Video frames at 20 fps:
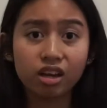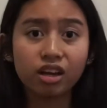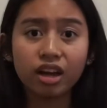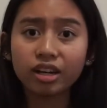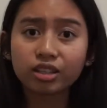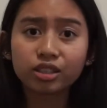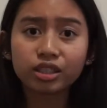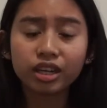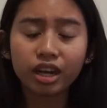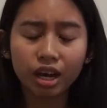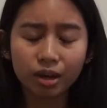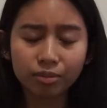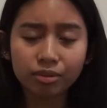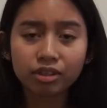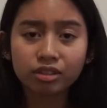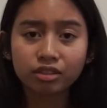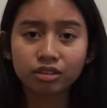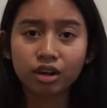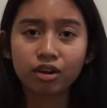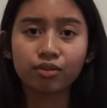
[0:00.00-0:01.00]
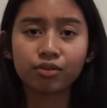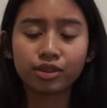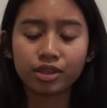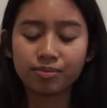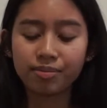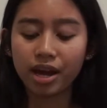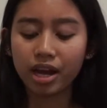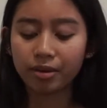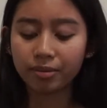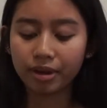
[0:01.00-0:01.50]
Actually, I'm gonna start off with the
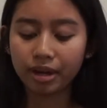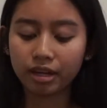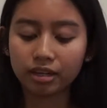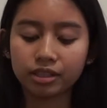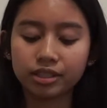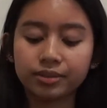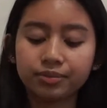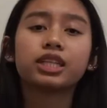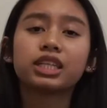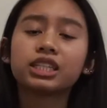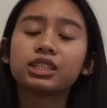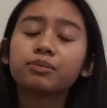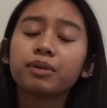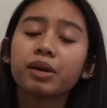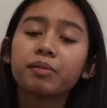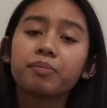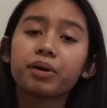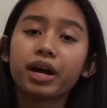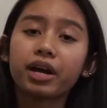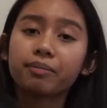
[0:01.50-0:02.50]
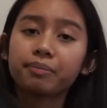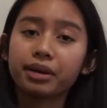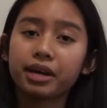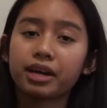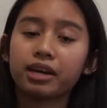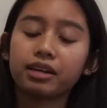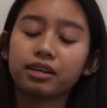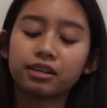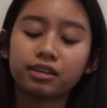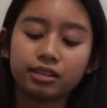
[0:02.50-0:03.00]
backpack. This is my
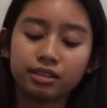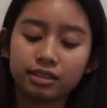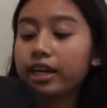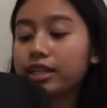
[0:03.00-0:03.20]
backpack.